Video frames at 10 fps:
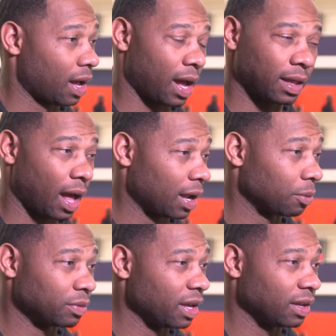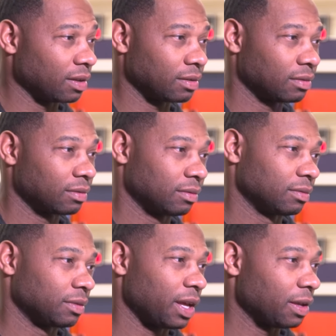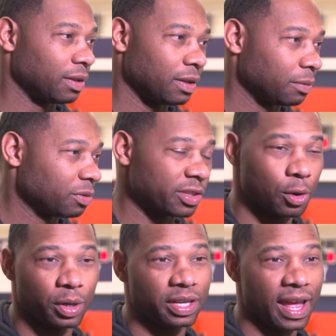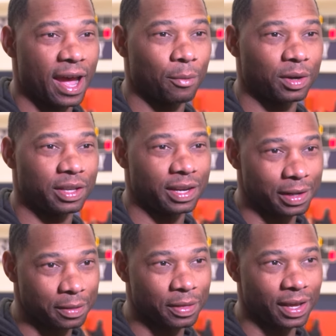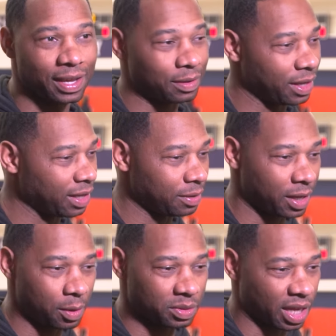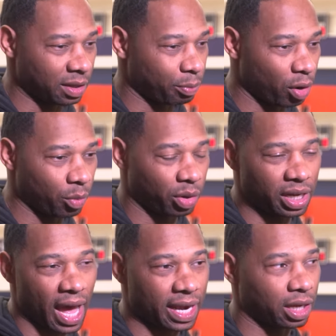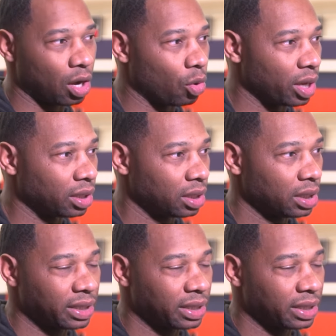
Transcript: I, I don't think slowing it down would have done anything. He he he was at the point where he had it going.